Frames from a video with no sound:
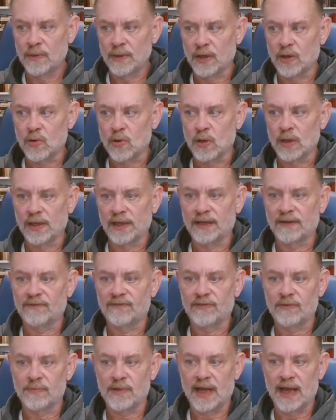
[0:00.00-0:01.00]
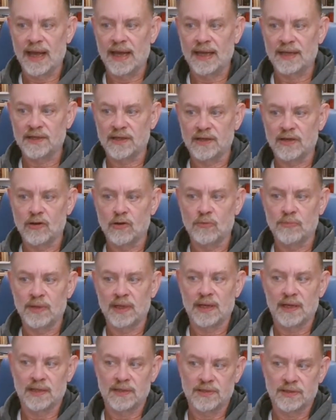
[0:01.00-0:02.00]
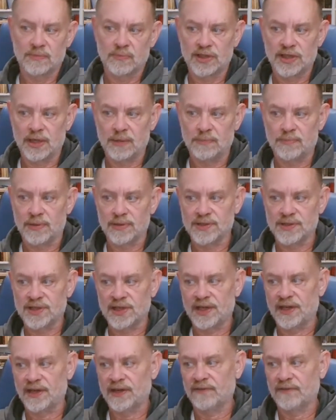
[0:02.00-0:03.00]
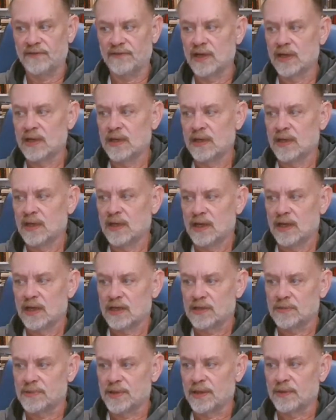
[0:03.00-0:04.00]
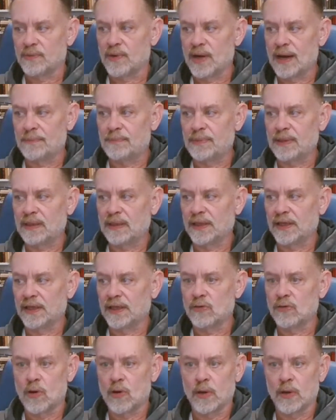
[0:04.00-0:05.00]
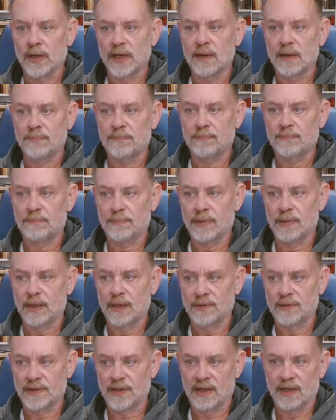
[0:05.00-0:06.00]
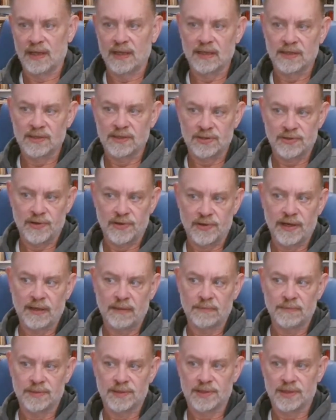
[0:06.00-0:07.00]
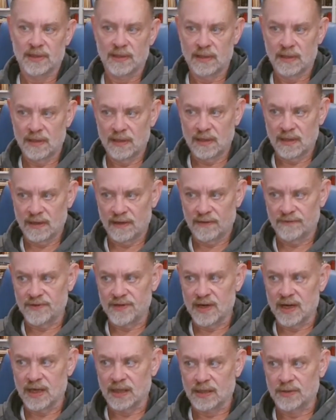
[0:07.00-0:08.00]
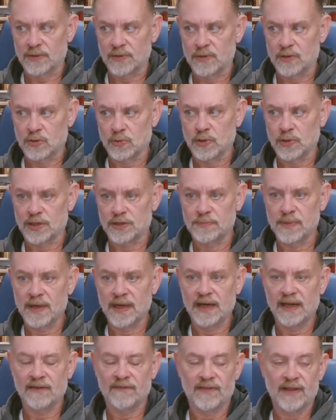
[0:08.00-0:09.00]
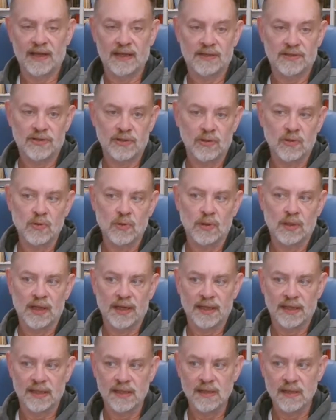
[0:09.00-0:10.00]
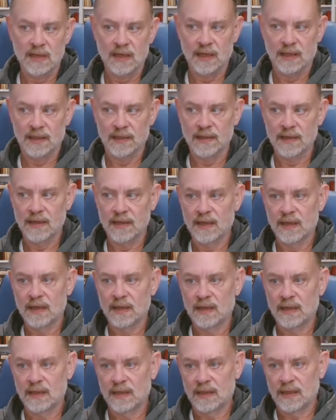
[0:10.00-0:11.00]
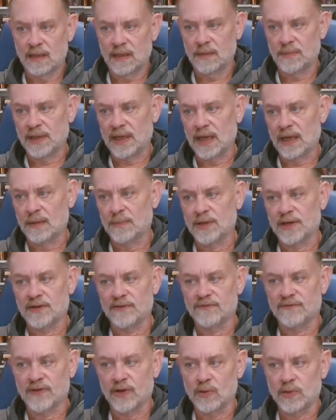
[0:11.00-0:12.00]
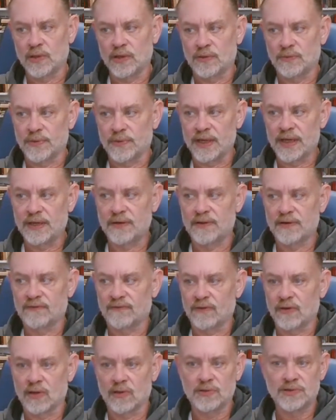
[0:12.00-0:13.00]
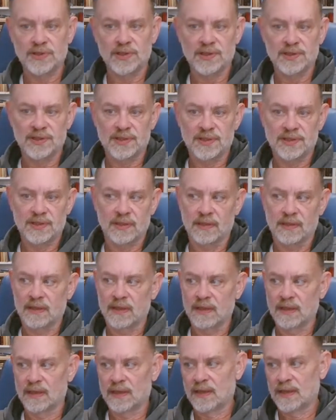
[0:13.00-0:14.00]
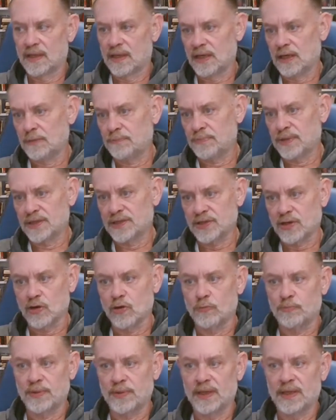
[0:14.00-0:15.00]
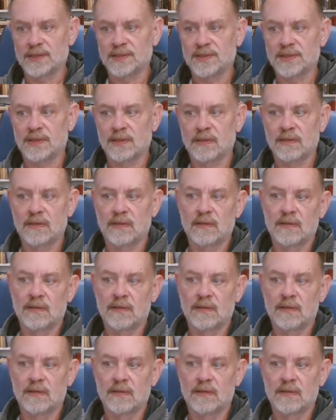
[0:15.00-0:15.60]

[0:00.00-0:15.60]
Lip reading: Recoiling from the antinomianism which he perceived to be rapidly growing up under the extremes of doctrine to which many of that school had gone, he became a devoted reader of Grotius and Episcopius,